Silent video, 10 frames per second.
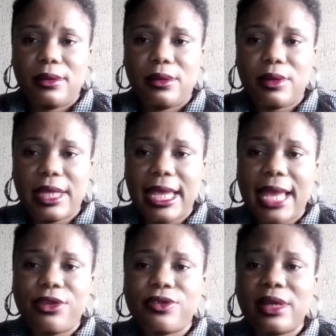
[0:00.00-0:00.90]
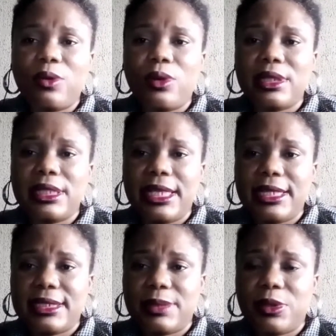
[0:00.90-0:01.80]
okay, I use that word
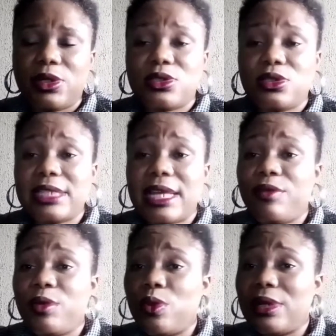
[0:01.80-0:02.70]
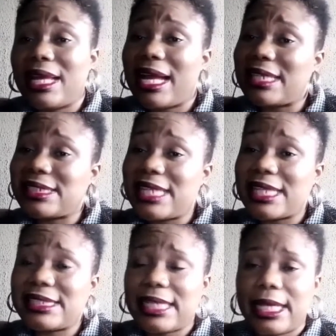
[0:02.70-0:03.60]
lazy because not everyone has
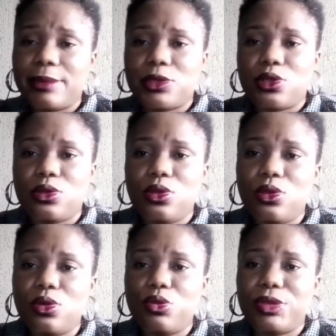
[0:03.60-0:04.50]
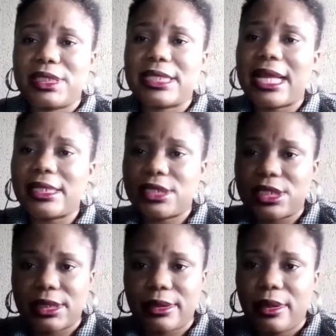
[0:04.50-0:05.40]
that time to go
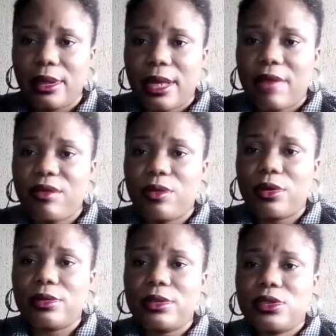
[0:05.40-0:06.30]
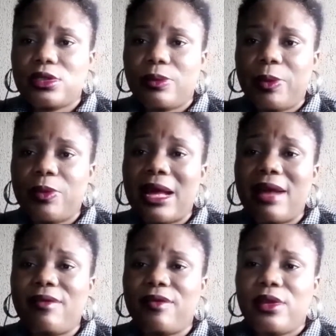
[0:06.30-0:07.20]
researching. Some
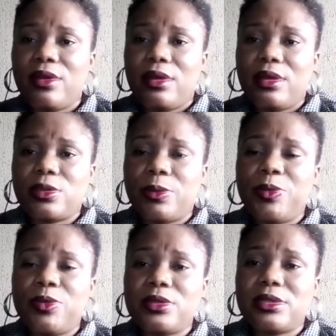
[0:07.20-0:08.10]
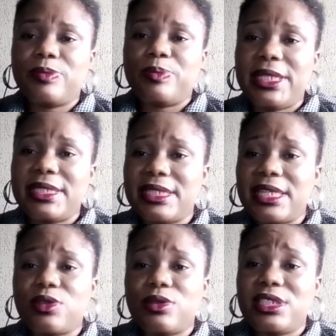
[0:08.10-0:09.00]
people's
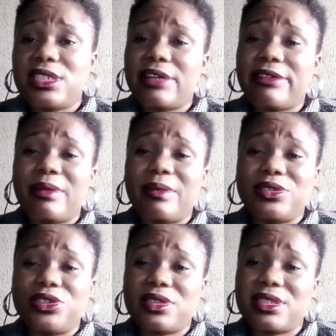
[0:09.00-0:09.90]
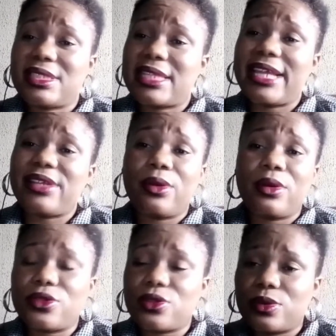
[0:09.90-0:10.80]
business on Instagram are just side
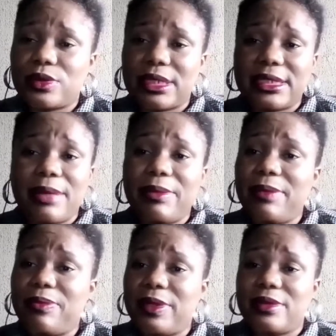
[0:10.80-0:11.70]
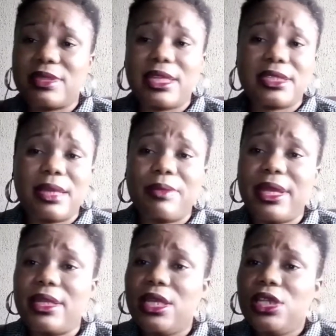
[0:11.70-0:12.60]
hustles, and their main business, their
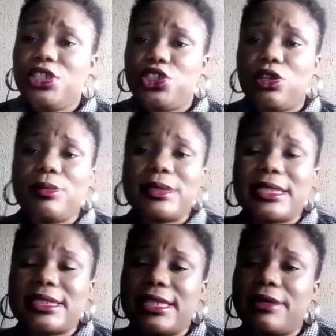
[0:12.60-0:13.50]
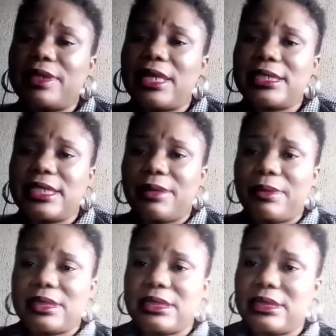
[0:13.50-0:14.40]
main jobs are staring at them,
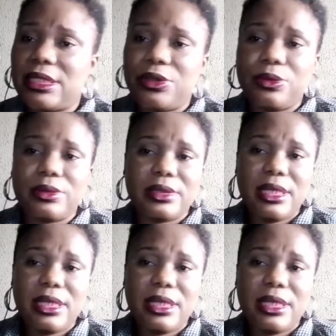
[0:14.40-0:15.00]
and they don't